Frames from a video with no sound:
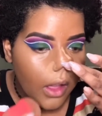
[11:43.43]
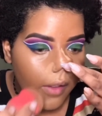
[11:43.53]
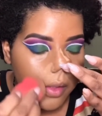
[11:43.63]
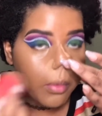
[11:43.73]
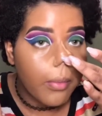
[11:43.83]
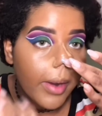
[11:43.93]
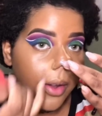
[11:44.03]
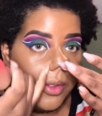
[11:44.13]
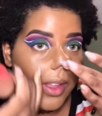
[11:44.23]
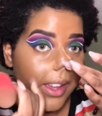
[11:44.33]
I have to move my
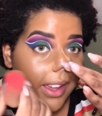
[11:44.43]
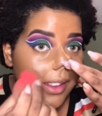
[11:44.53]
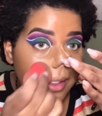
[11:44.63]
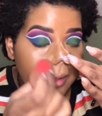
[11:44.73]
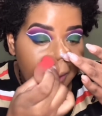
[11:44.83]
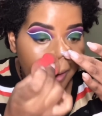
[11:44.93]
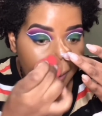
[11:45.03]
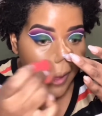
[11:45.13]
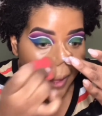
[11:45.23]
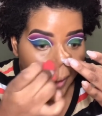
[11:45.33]
nose so I can get to the side.